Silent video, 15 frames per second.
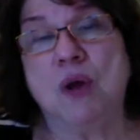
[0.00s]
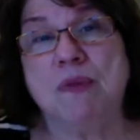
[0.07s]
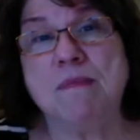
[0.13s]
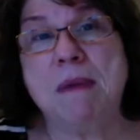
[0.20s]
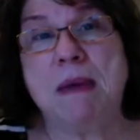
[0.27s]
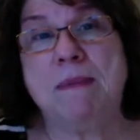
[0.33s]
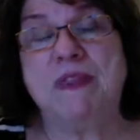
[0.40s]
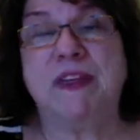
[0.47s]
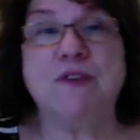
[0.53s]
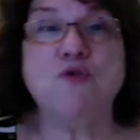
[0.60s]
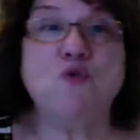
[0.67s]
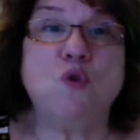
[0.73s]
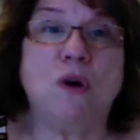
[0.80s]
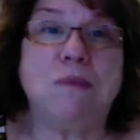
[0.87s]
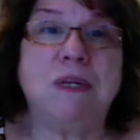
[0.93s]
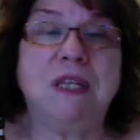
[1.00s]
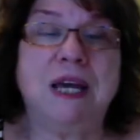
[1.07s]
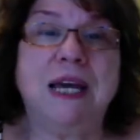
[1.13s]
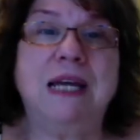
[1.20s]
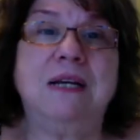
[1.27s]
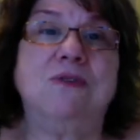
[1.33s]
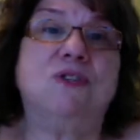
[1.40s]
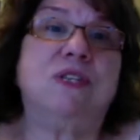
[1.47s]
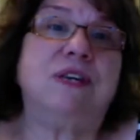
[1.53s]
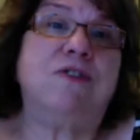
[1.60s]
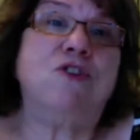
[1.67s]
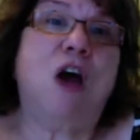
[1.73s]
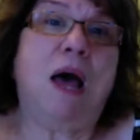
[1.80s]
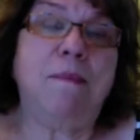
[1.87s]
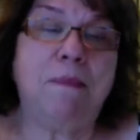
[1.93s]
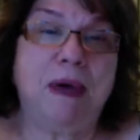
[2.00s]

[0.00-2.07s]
maybe they're normal eaters, they're not